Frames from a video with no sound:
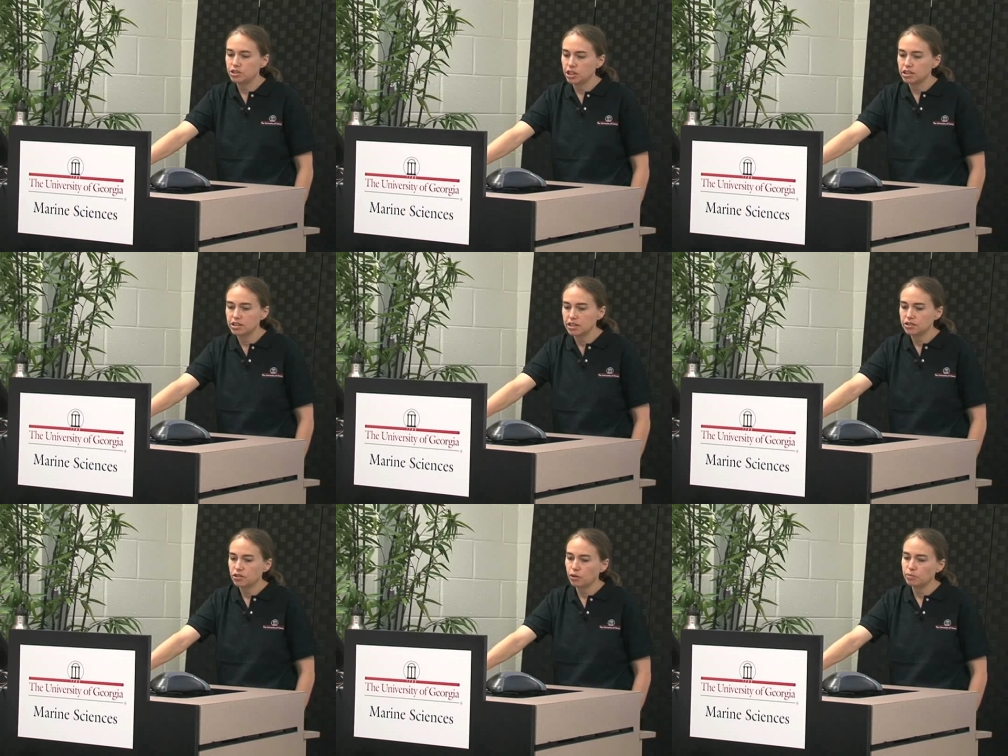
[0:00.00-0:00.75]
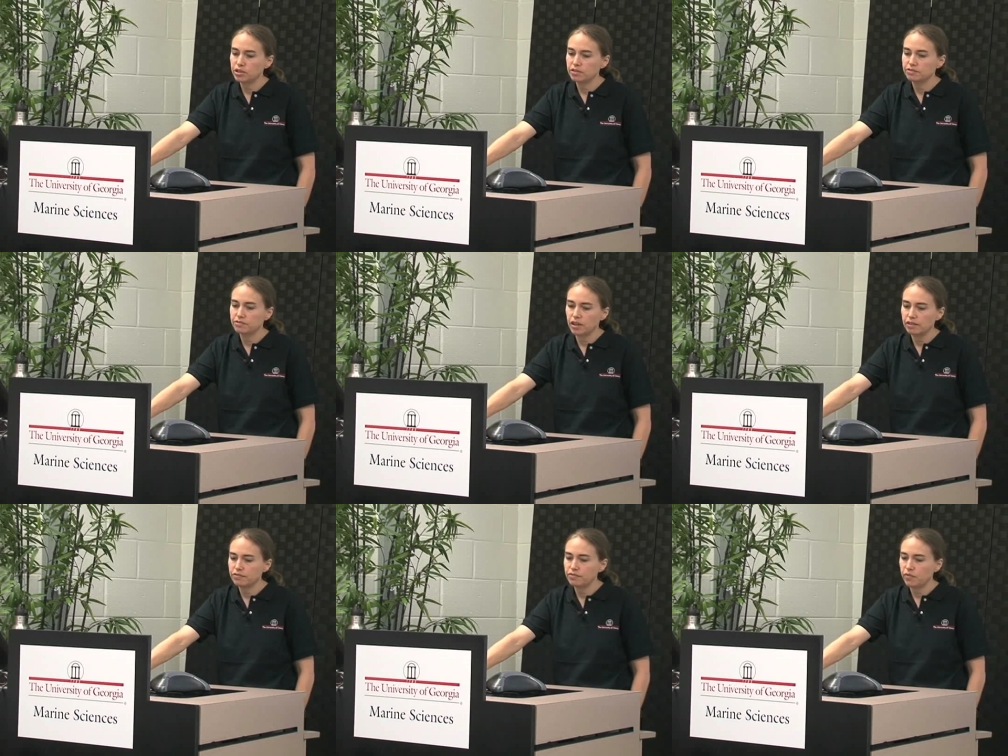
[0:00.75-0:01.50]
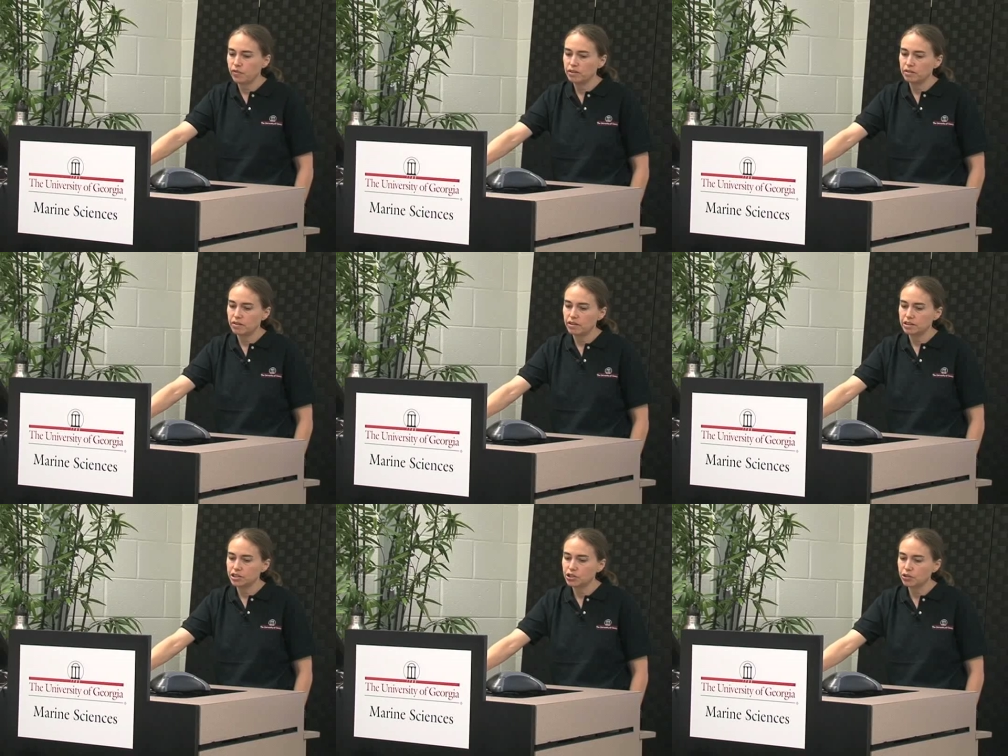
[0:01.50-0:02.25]
just in terms of
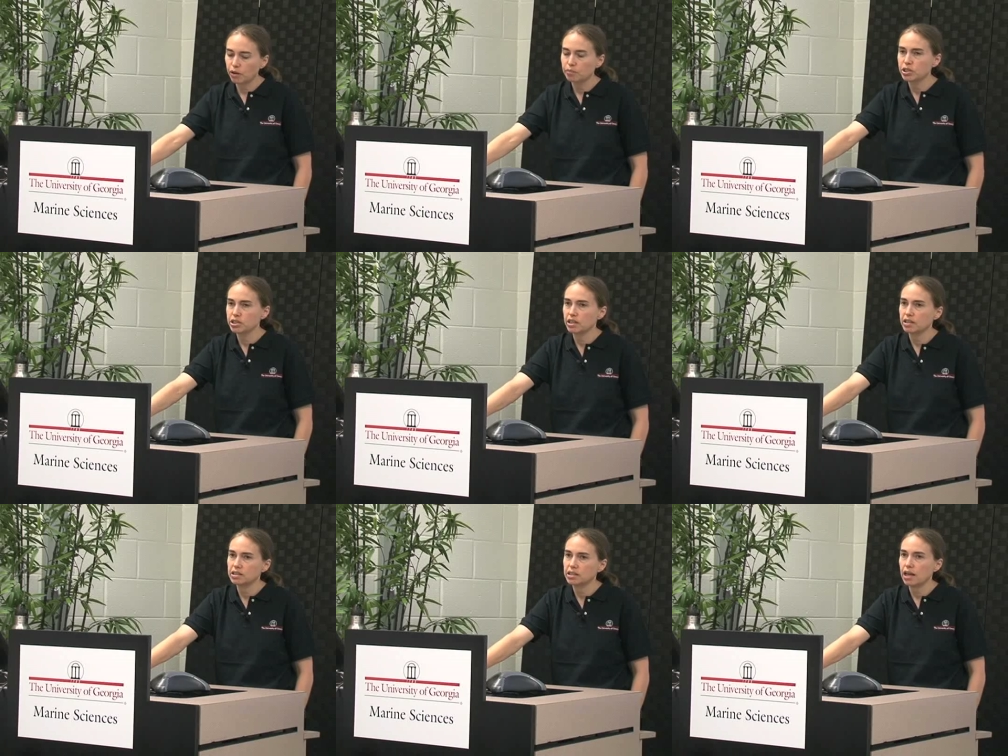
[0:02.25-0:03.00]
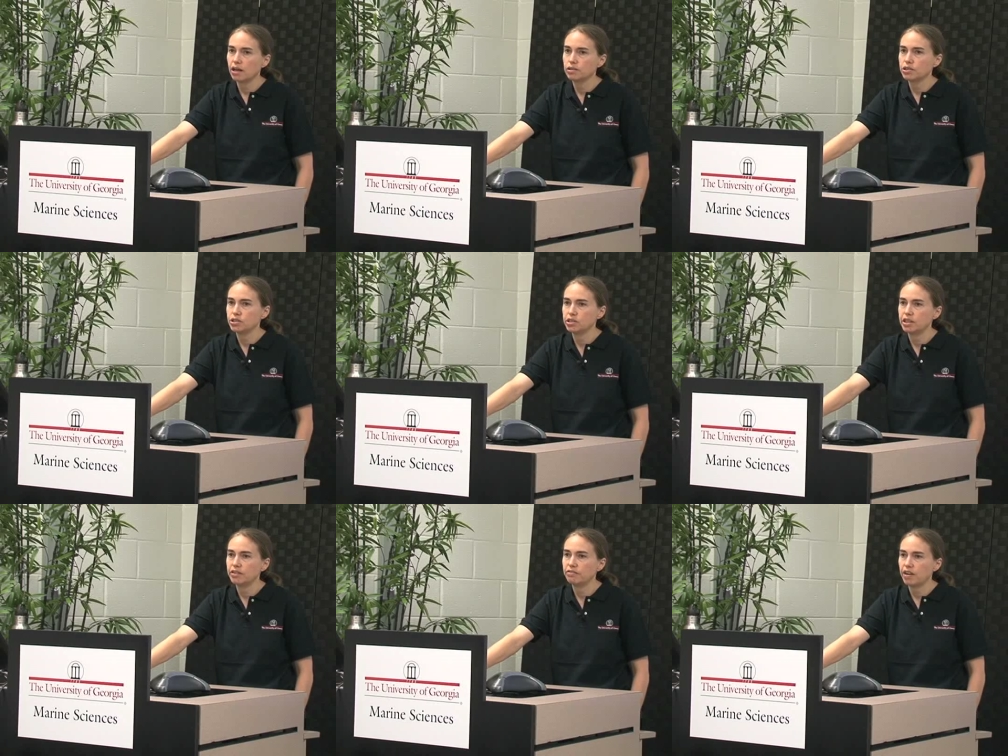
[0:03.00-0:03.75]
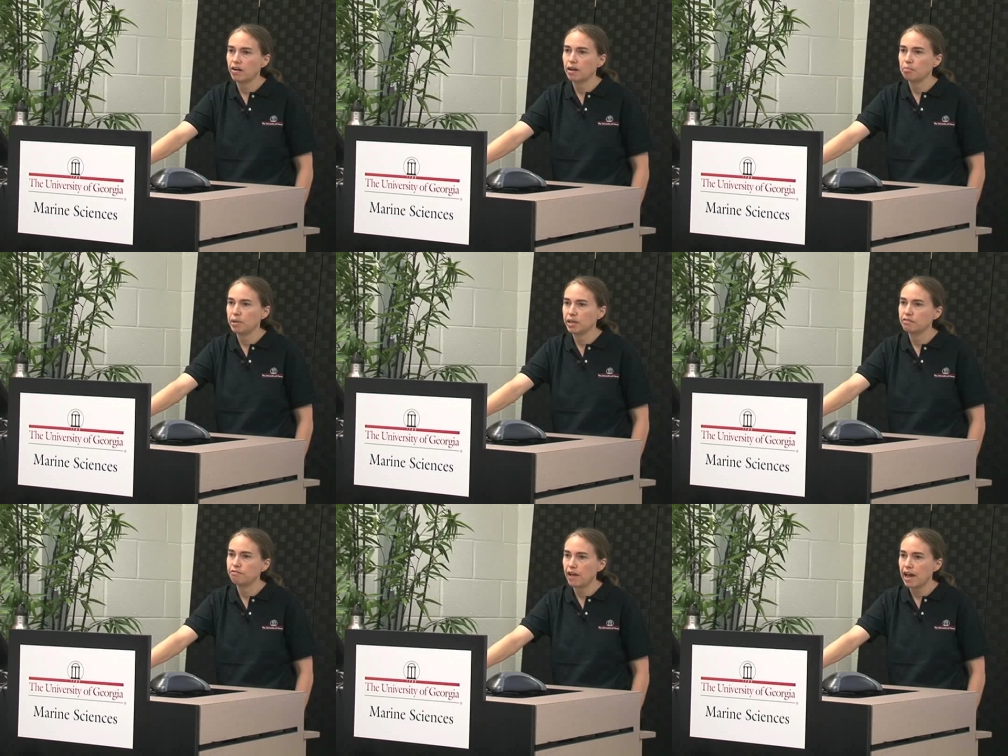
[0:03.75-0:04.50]
the descriptions of the cells, you see very
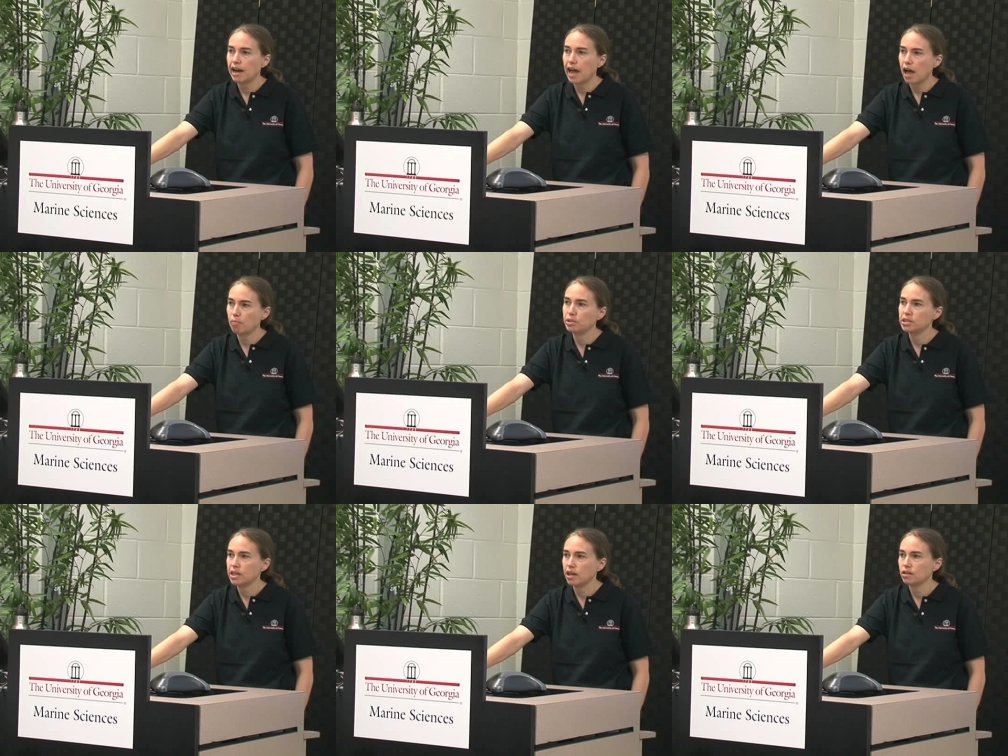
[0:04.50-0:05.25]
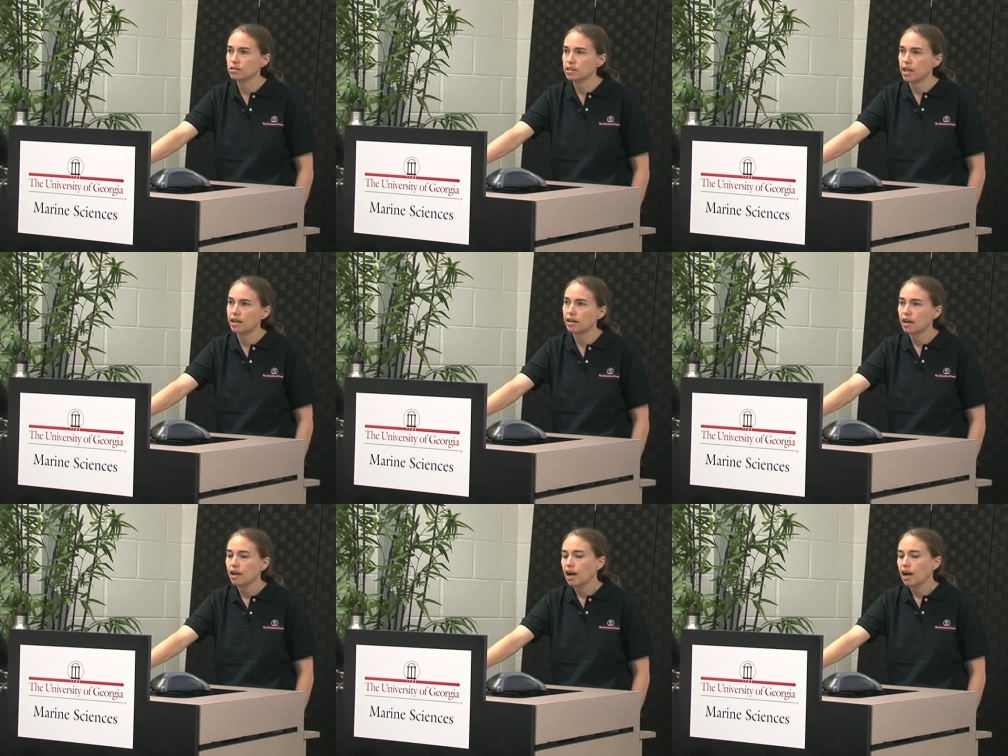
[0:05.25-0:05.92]
big, fat, happy cells that